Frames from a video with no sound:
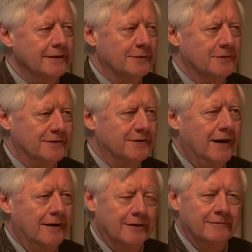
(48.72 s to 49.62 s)
those
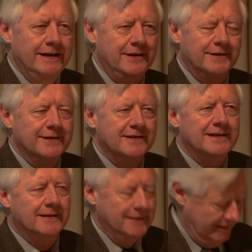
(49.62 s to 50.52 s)
darker regions
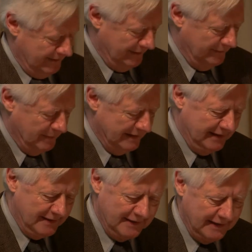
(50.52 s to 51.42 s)
beneath